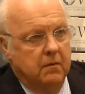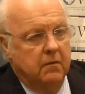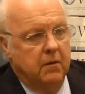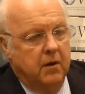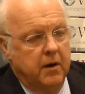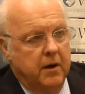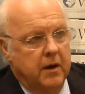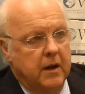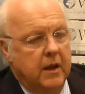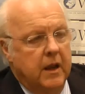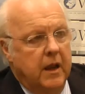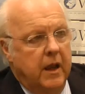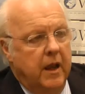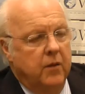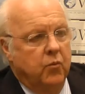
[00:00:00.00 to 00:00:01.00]
Right.
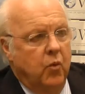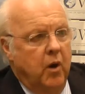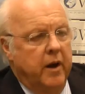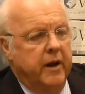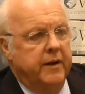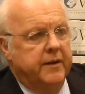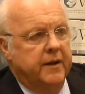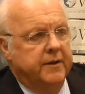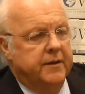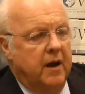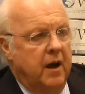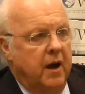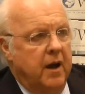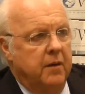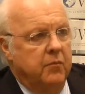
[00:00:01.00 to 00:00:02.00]
And one at the
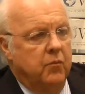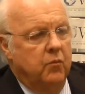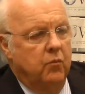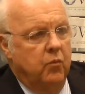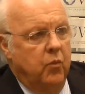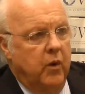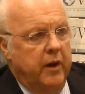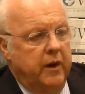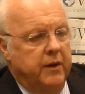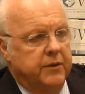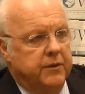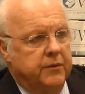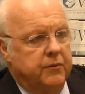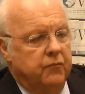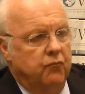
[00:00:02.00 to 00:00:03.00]
time when
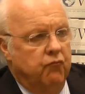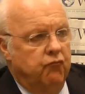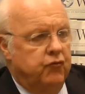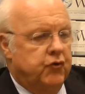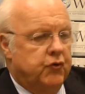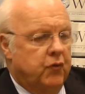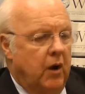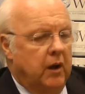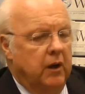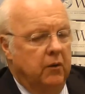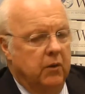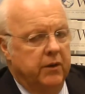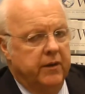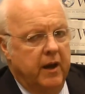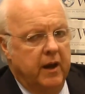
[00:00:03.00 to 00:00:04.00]
it's
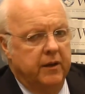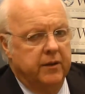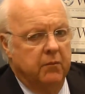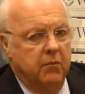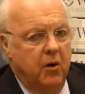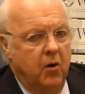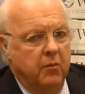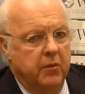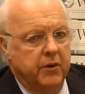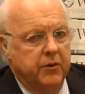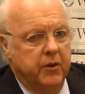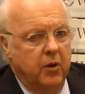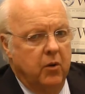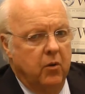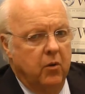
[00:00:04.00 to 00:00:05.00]
struggling with that at the moment,
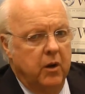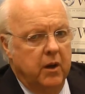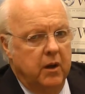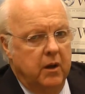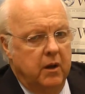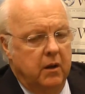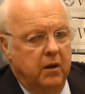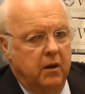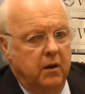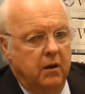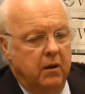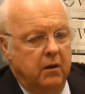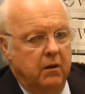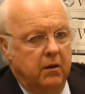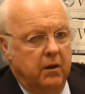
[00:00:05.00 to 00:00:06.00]
though,
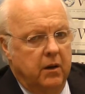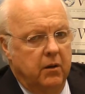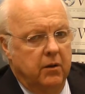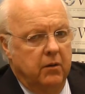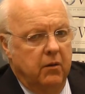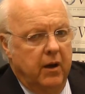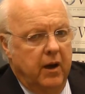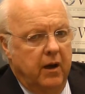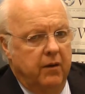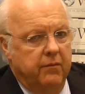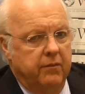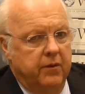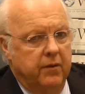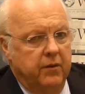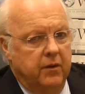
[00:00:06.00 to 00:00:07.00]
here you have
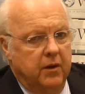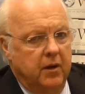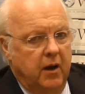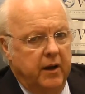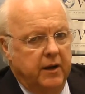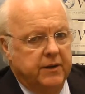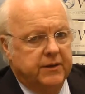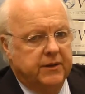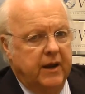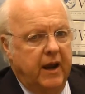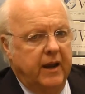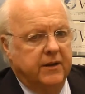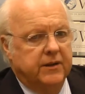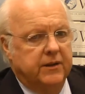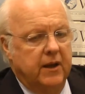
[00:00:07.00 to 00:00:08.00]
a United
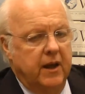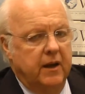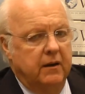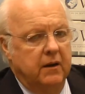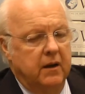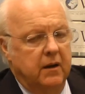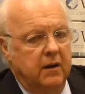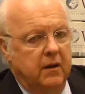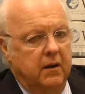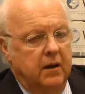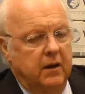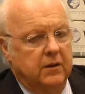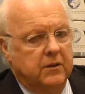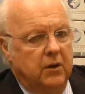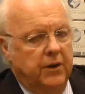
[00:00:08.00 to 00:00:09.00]
States that
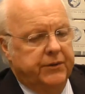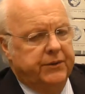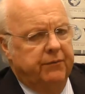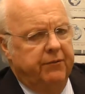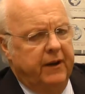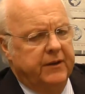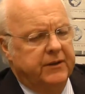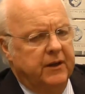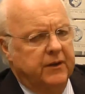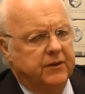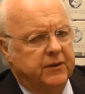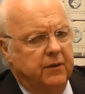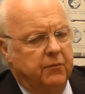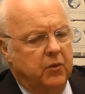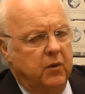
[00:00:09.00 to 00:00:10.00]
is also facing
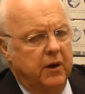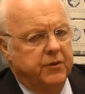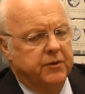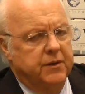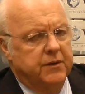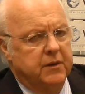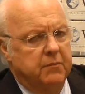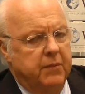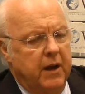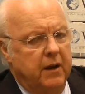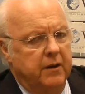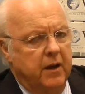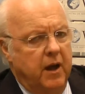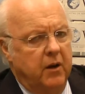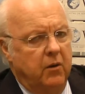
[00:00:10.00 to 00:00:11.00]
some questions
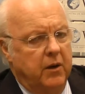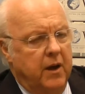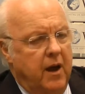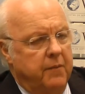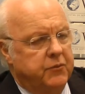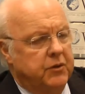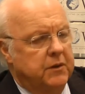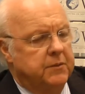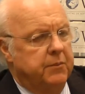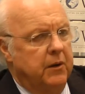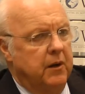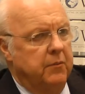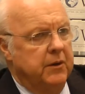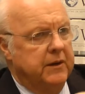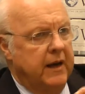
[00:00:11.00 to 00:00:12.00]
about not only options but
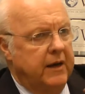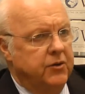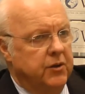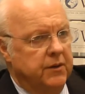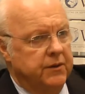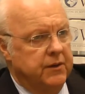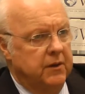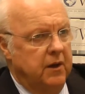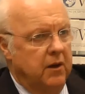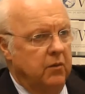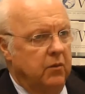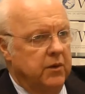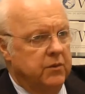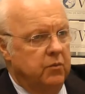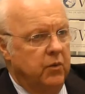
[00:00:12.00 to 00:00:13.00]
limitations. In other
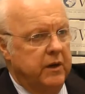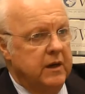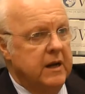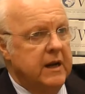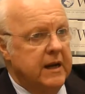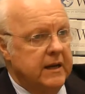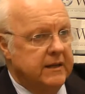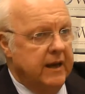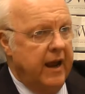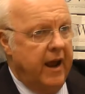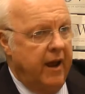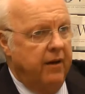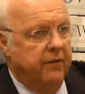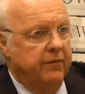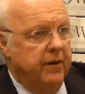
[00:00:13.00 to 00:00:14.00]
words, we need to
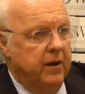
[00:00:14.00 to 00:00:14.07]
have